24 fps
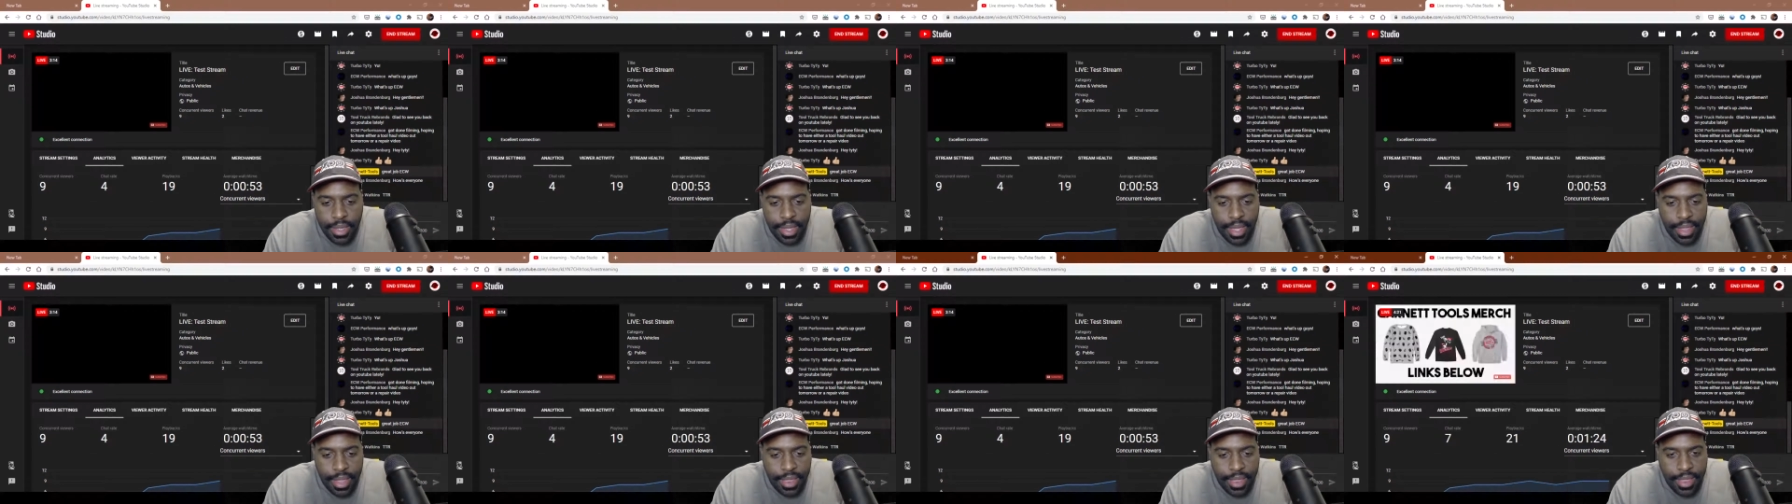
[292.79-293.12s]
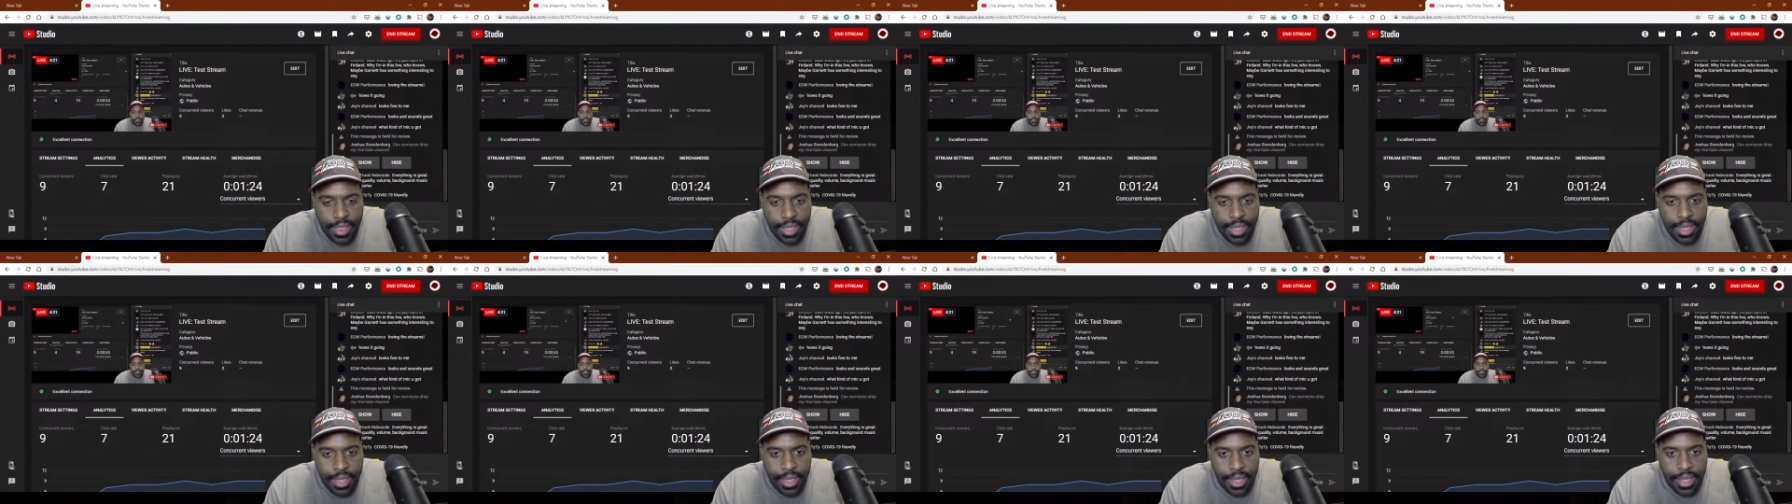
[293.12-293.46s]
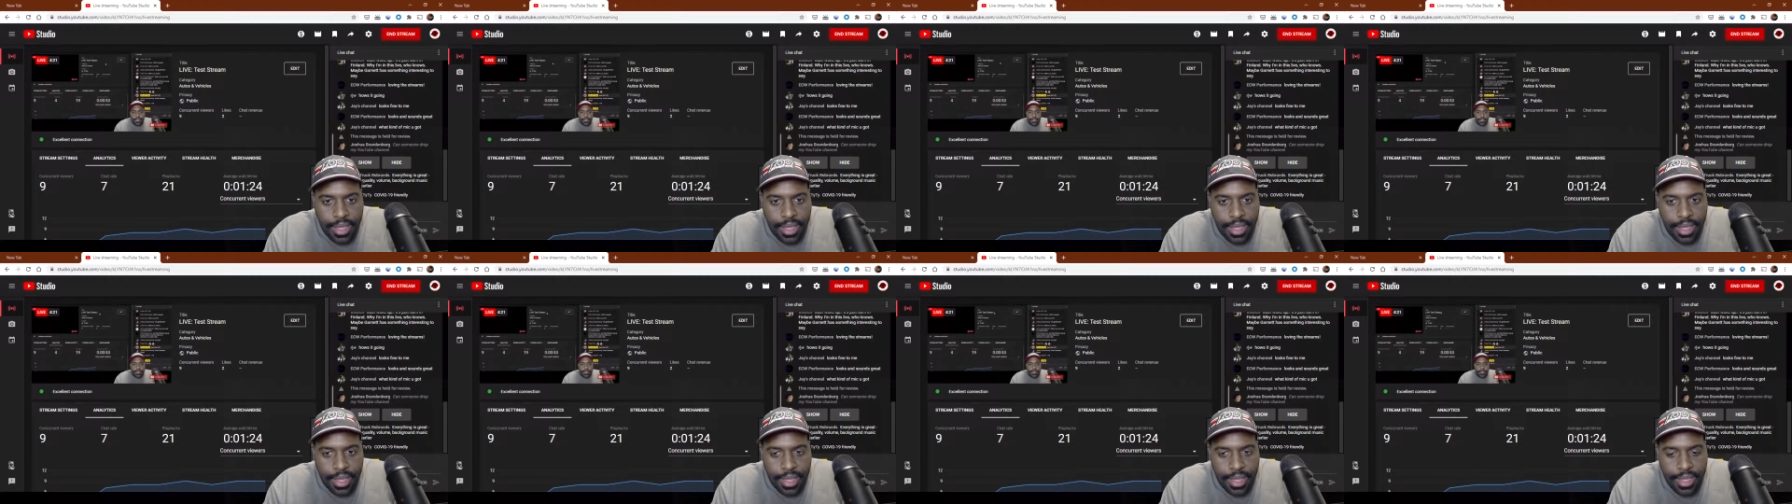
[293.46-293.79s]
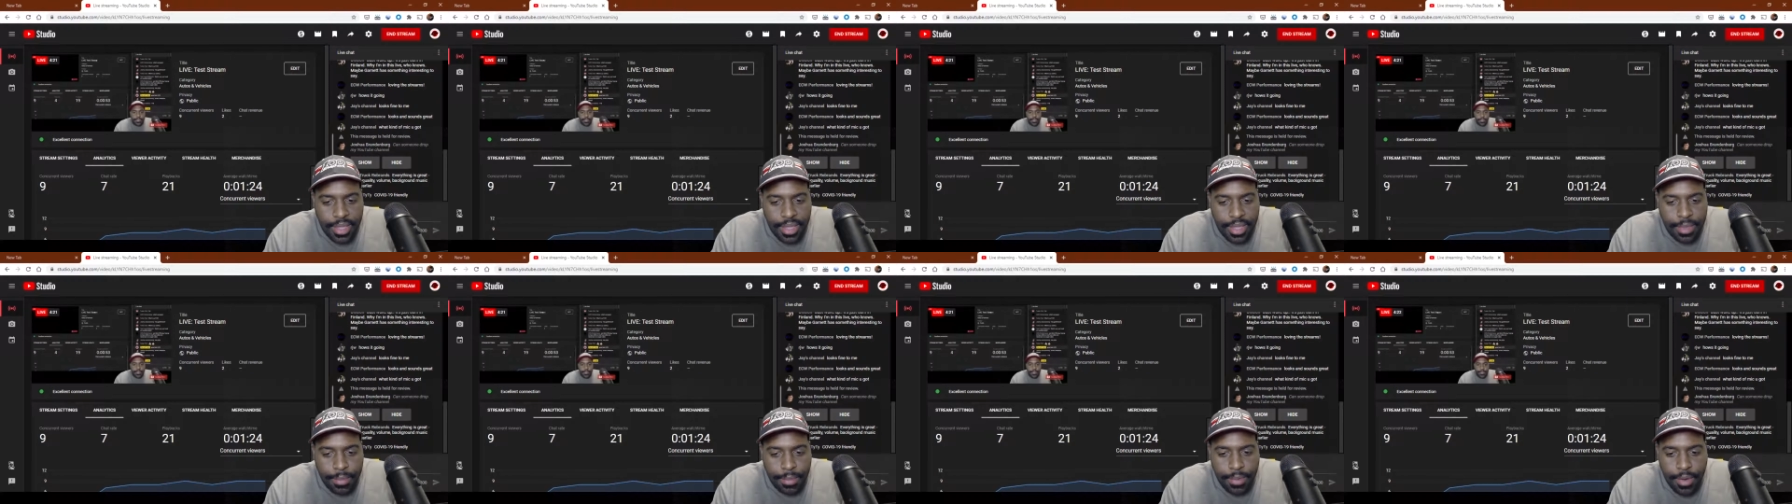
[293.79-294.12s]
I think
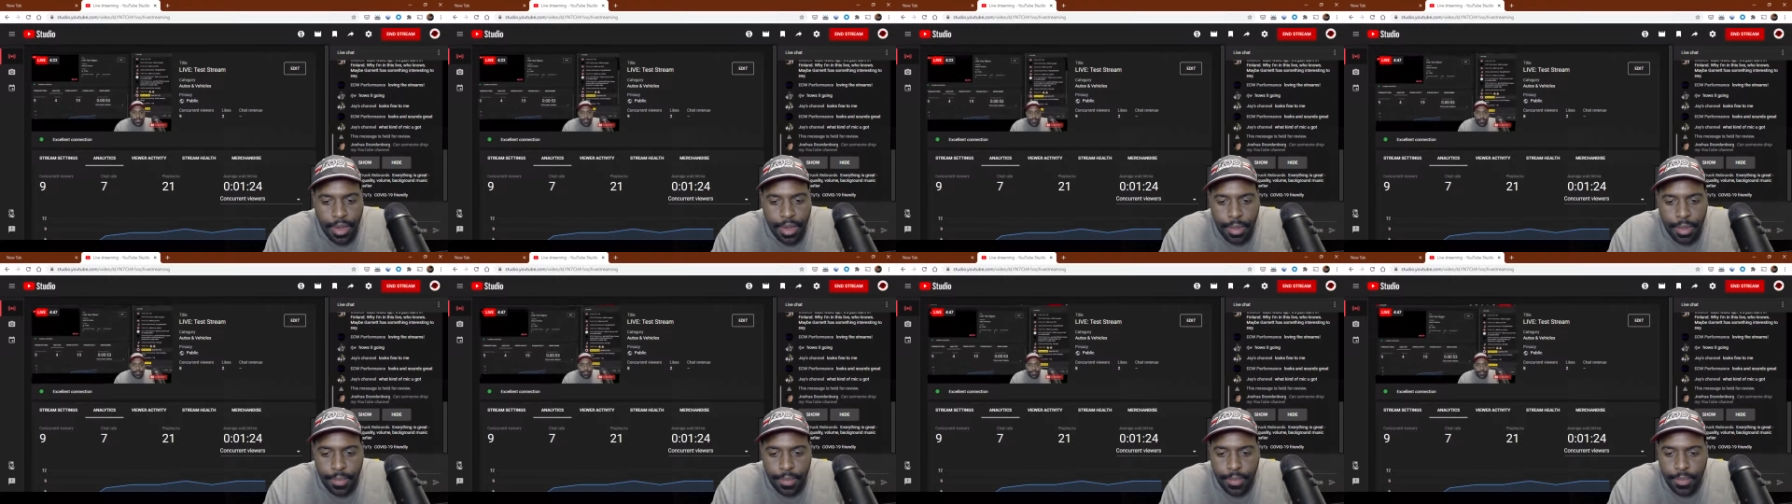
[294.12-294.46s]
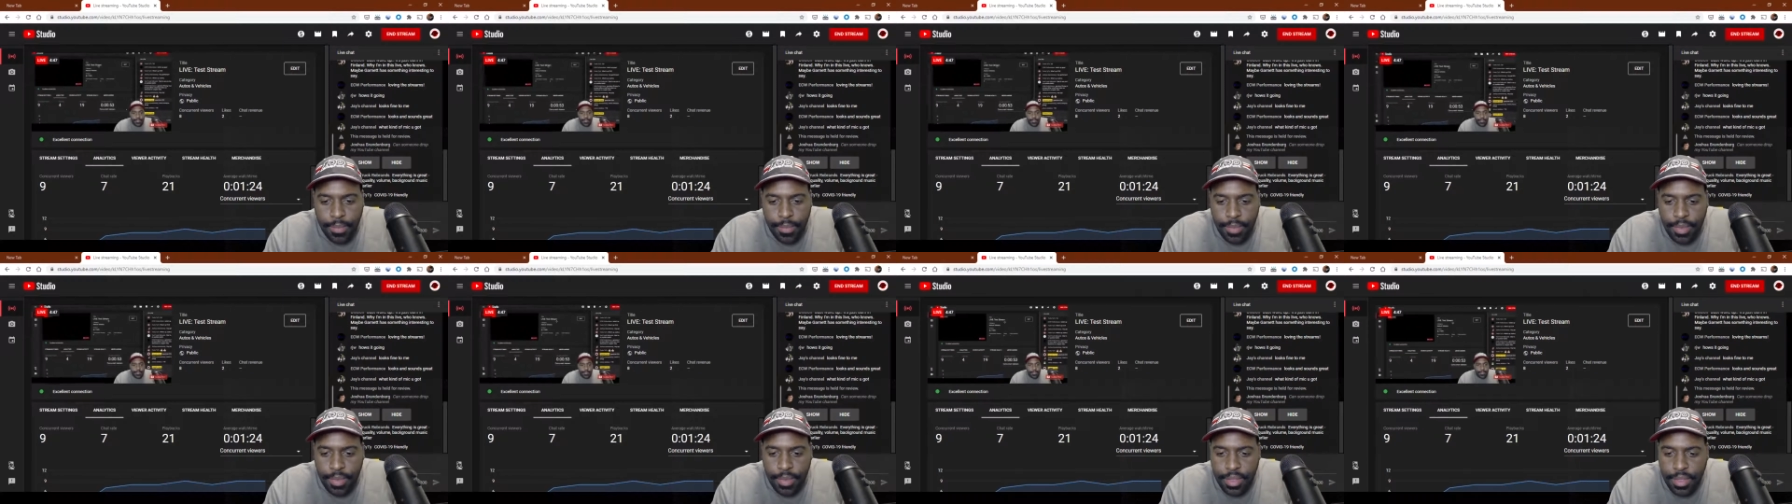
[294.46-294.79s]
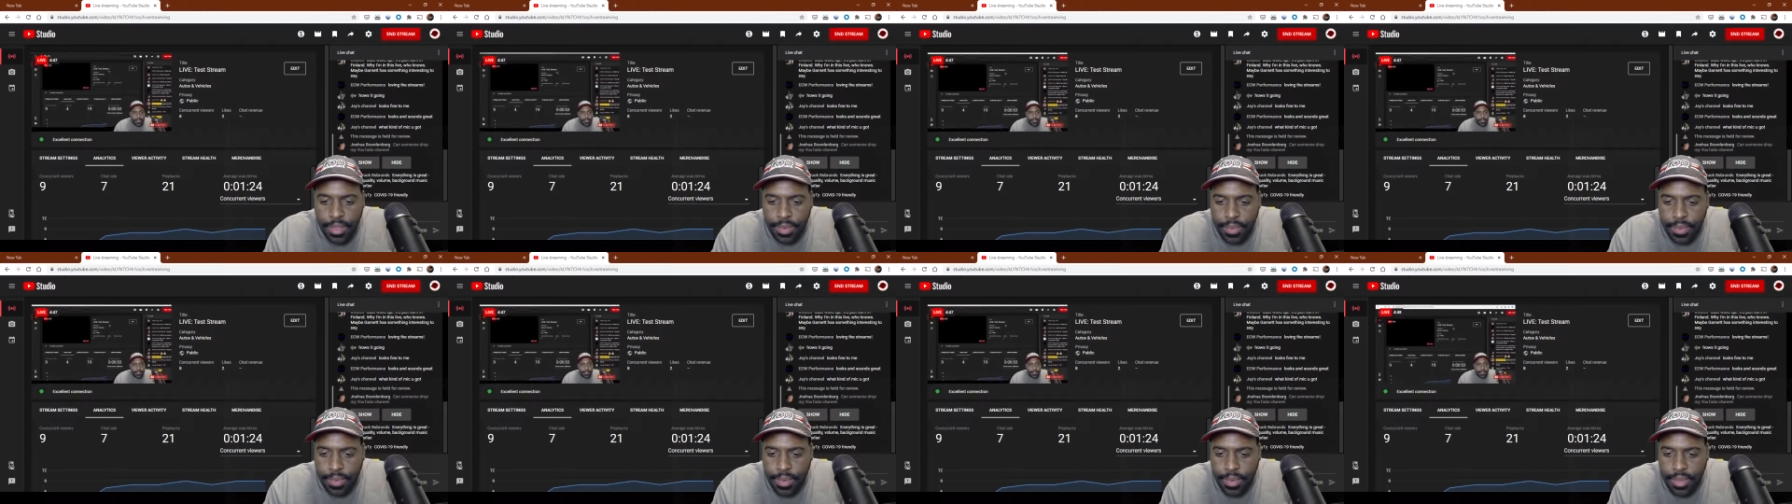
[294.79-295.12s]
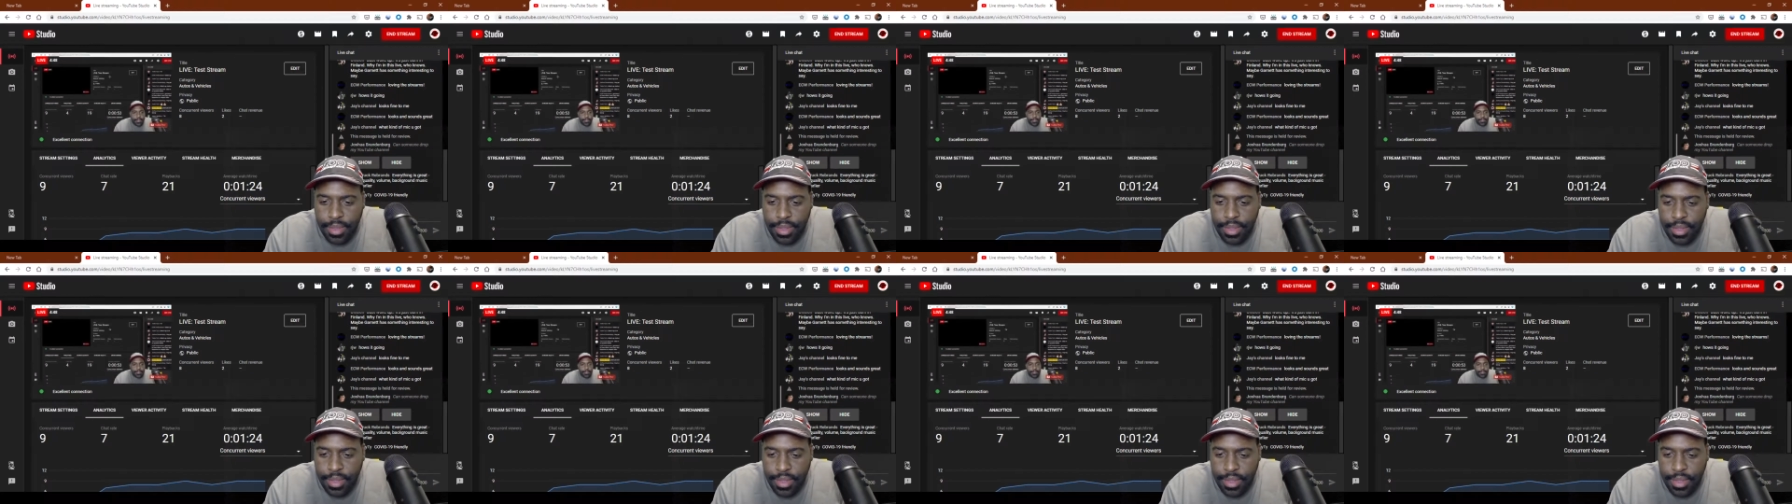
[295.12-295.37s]
the problem with what